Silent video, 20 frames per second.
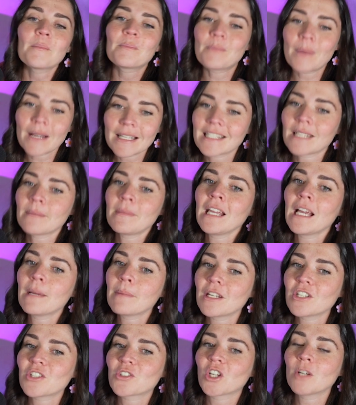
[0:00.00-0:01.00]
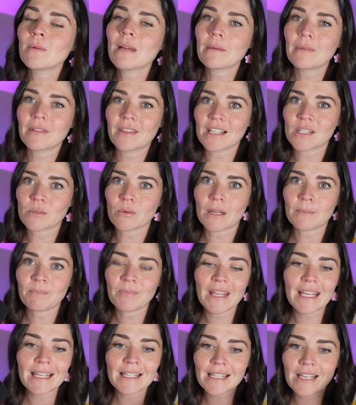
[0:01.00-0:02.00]
But something I'm unsure about with this one
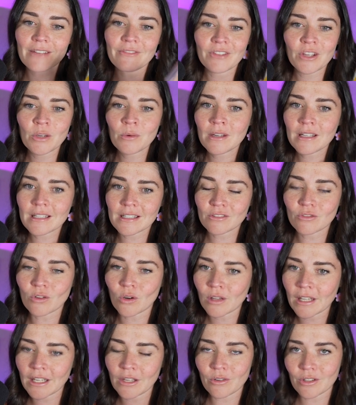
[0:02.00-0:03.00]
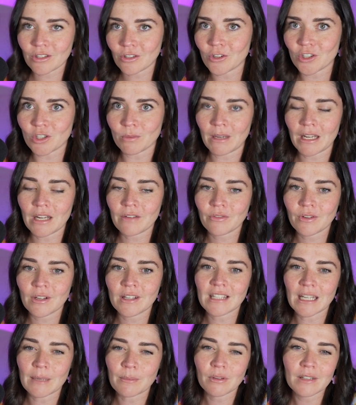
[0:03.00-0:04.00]
is if you were scrolling your social media, for
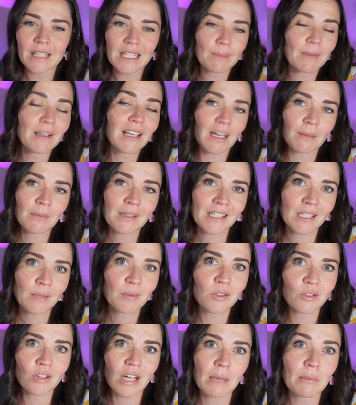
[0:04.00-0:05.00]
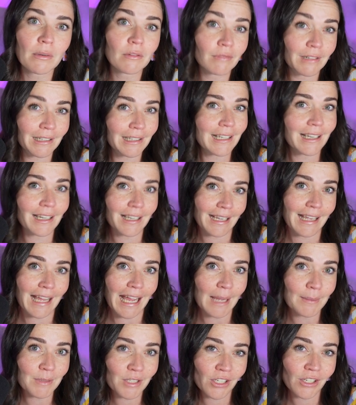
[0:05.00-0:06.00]
example, is "become a subscriber" really going to
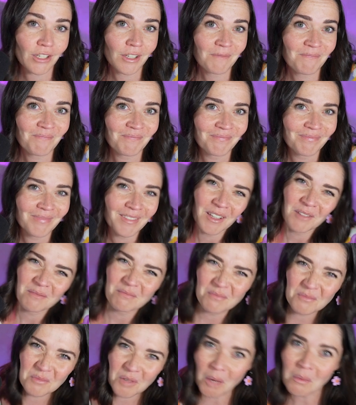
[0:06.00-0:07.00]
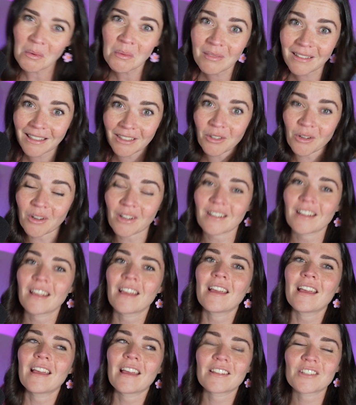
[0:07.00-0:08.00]
catch you? Probably not.
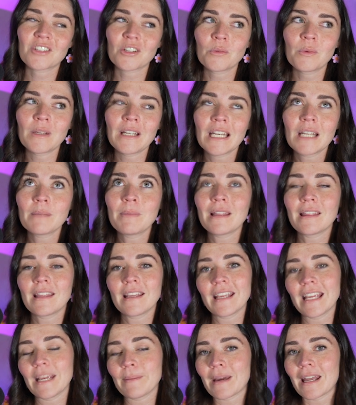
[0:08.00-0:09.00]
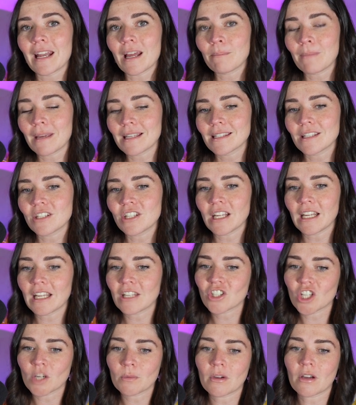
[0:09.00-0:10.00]
So we need to be thinking about our messaging on
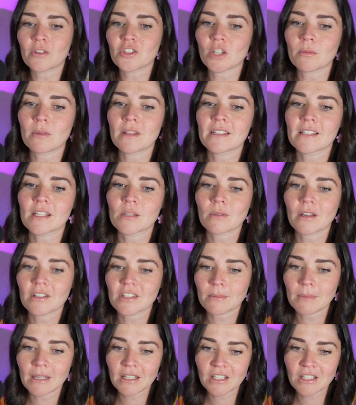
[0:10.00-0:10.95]
top of this as well. So I'm